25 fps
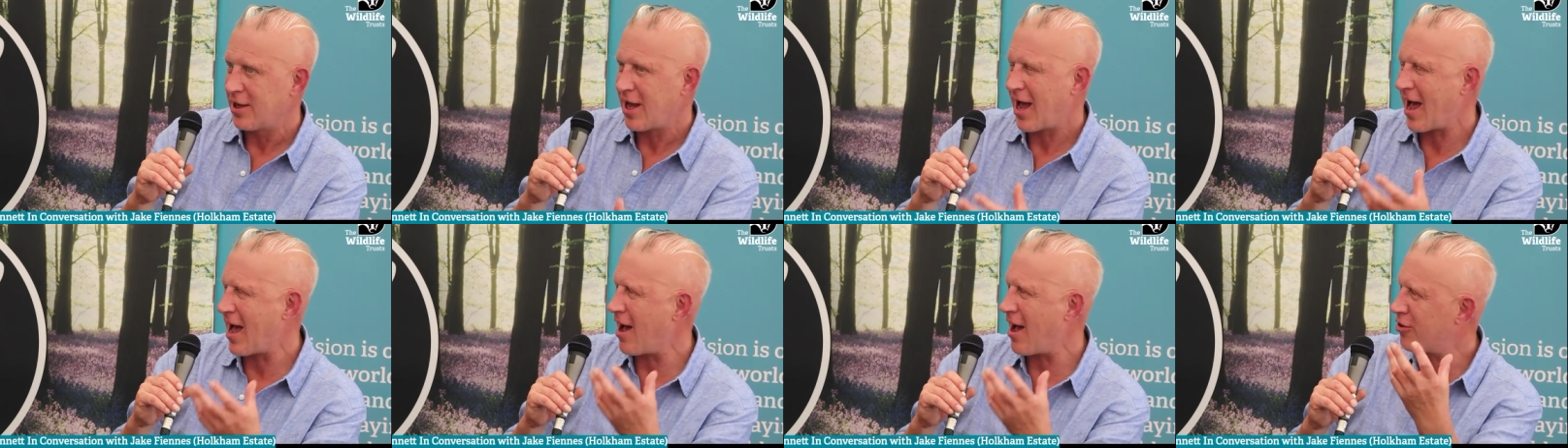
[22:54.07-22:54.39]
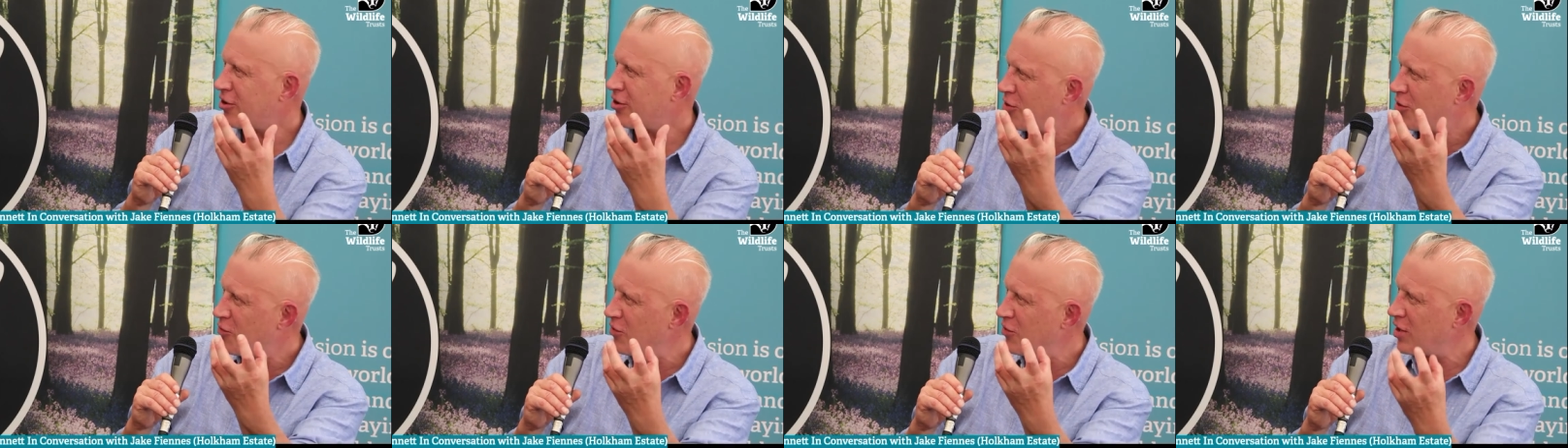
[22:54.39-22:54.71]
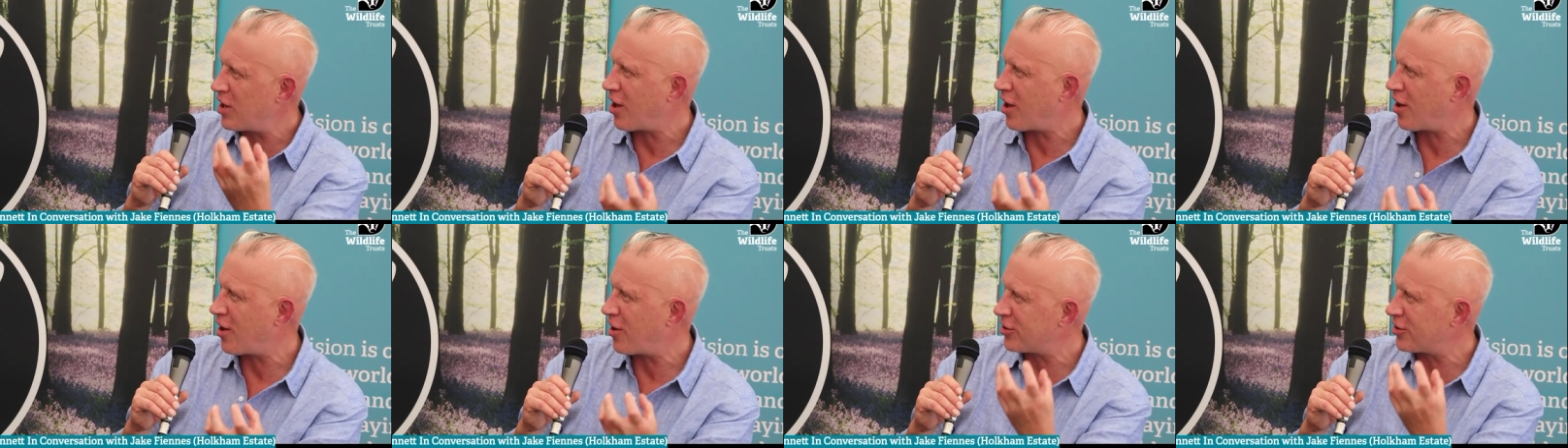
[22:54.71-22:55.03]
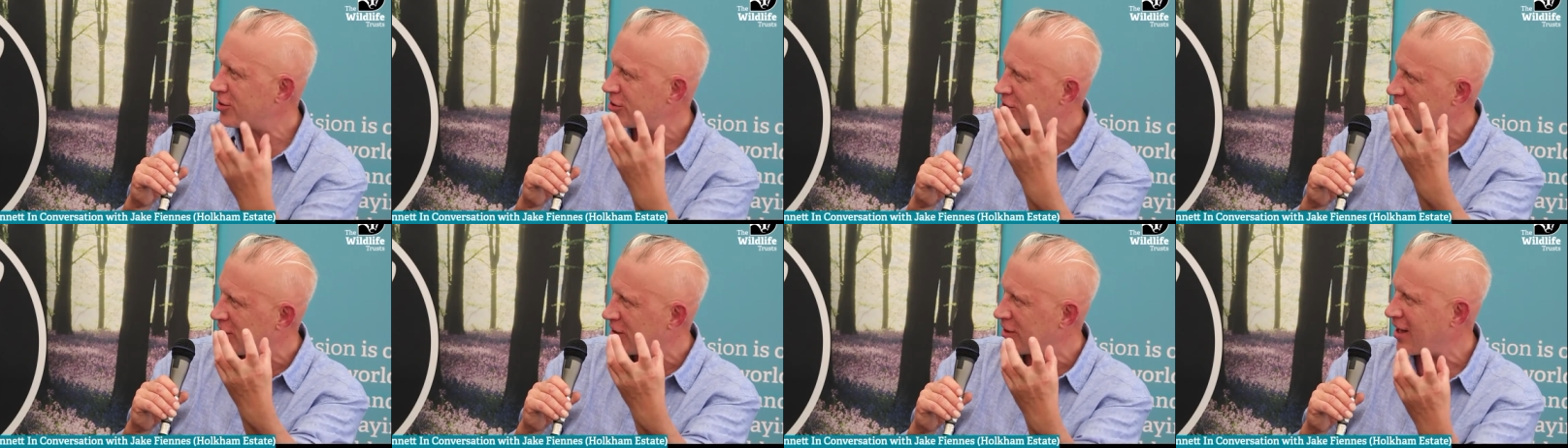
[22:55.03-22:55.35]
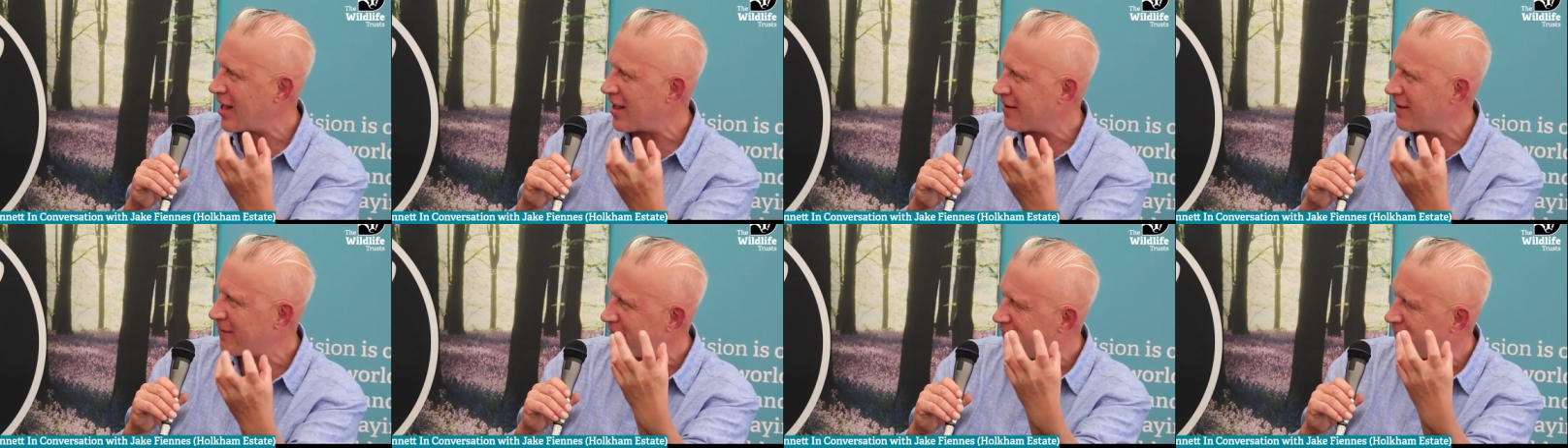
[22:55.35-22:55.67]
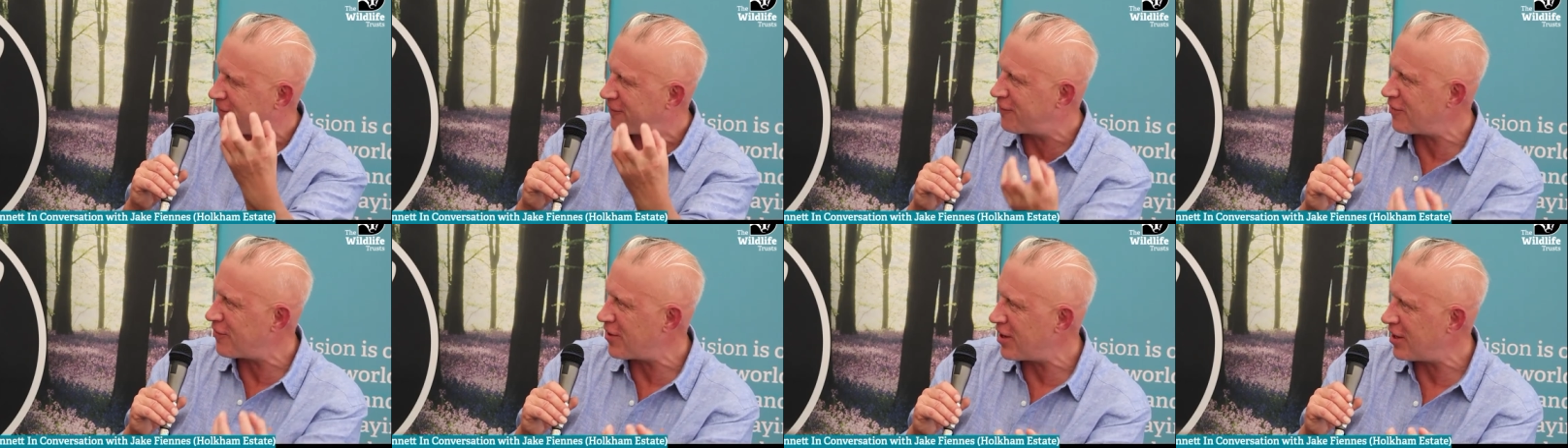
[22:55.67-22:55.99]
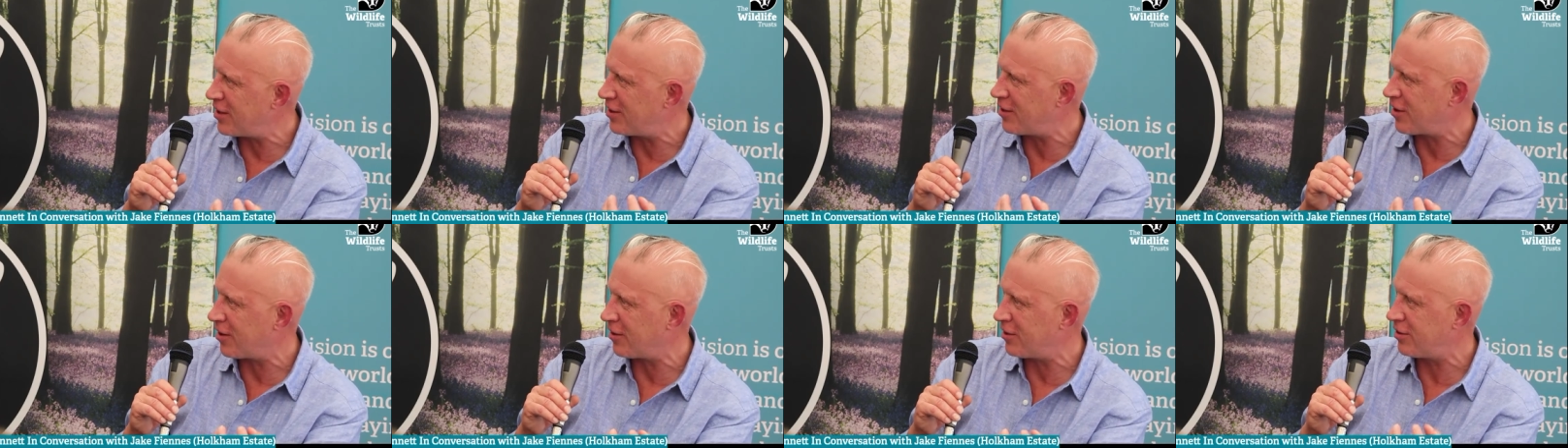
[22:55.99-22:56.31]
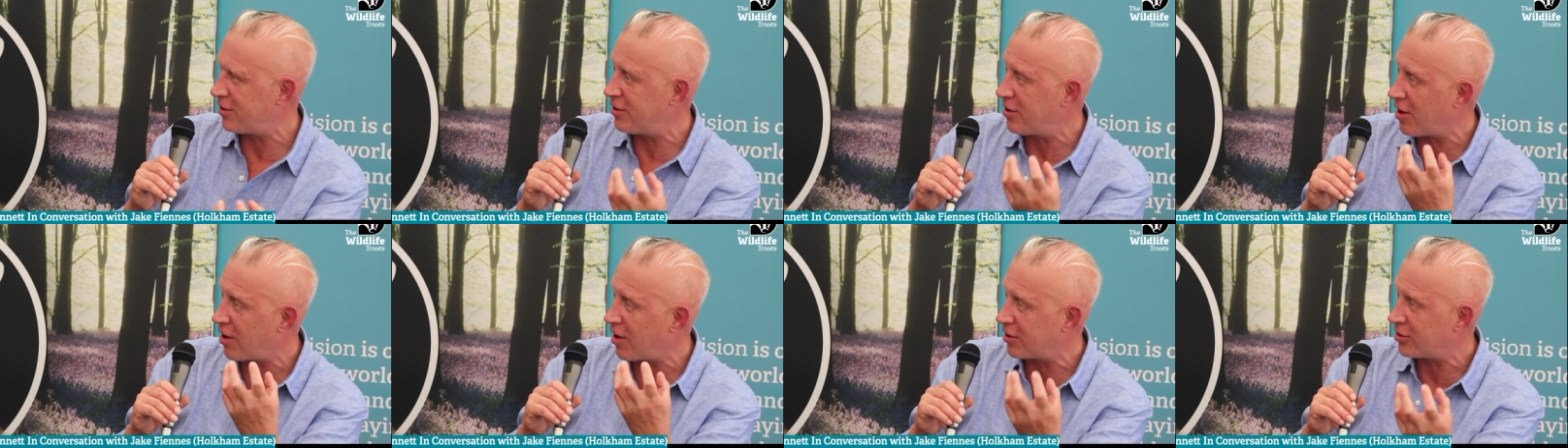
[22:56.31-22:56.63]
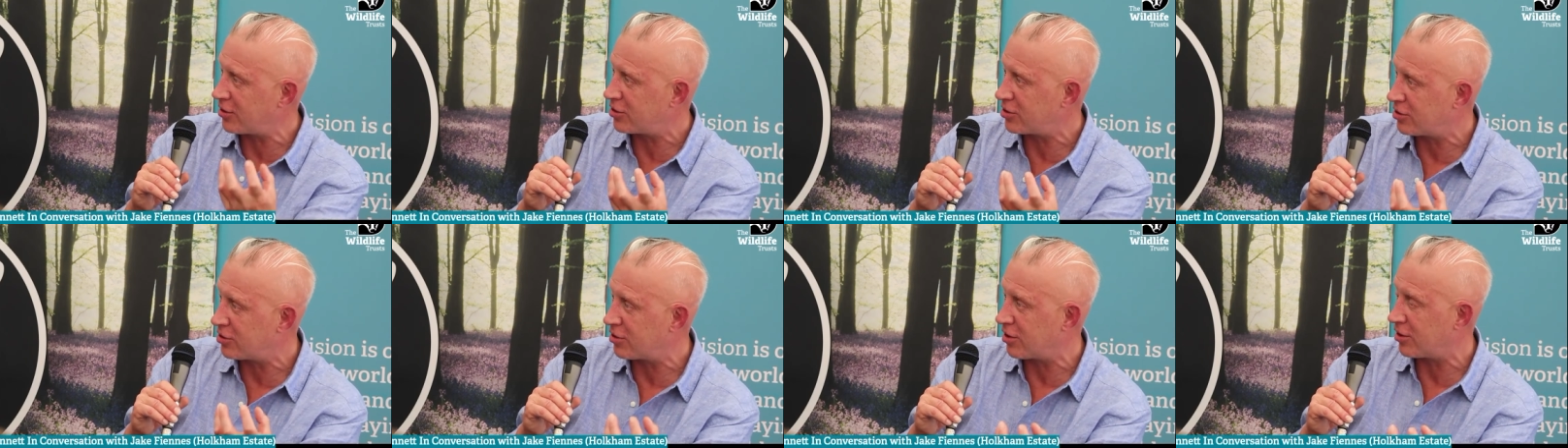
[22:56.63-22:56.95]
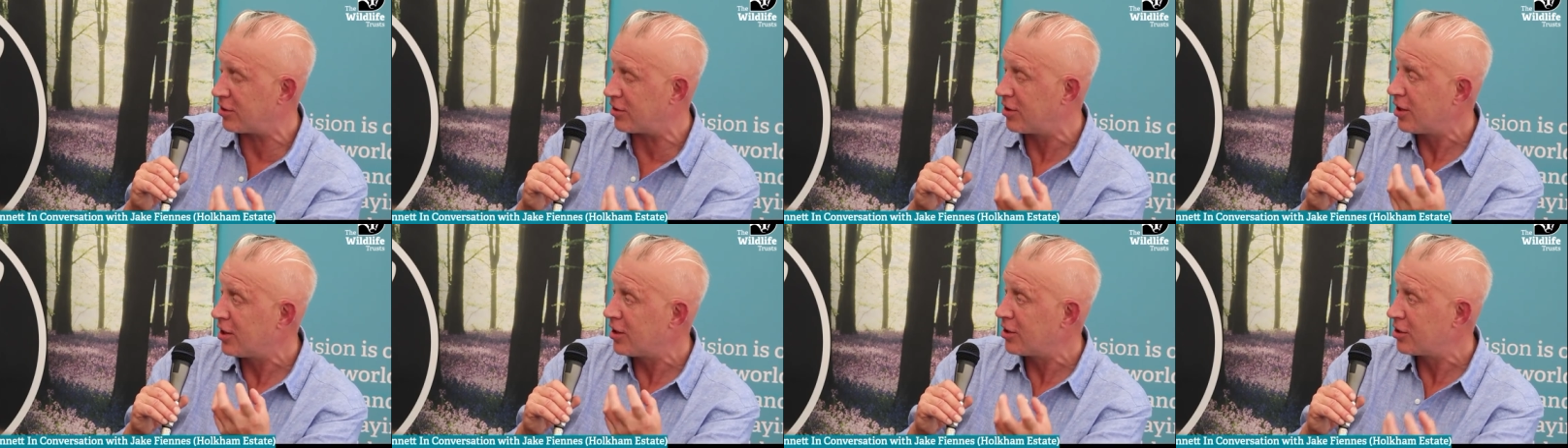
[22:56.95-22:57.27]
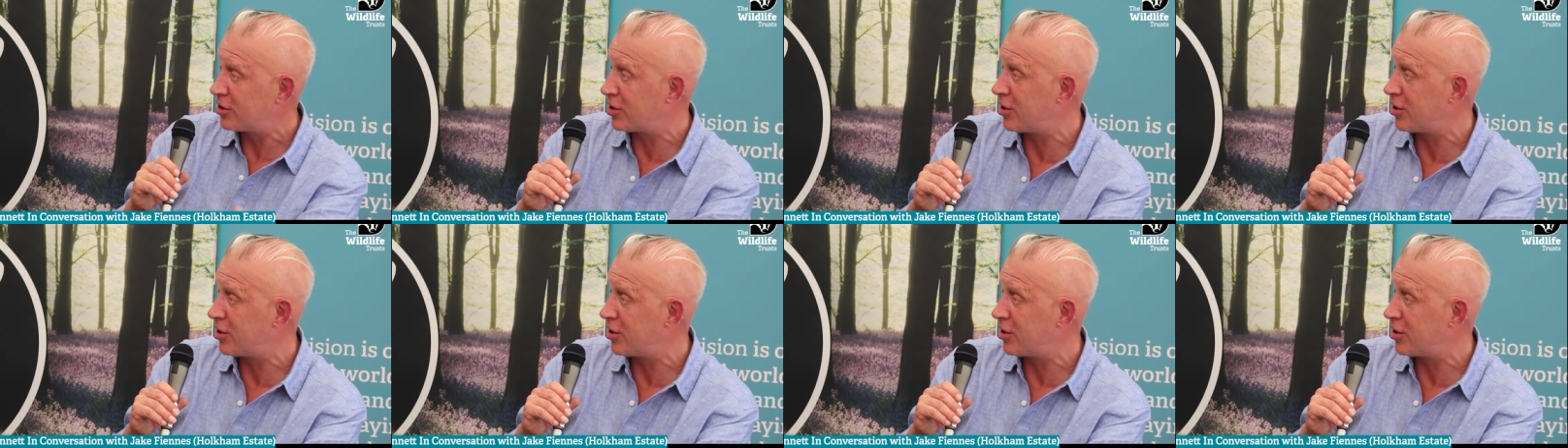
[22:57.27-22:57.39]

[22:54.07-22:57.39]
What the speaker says: How can we harness that free nitrogen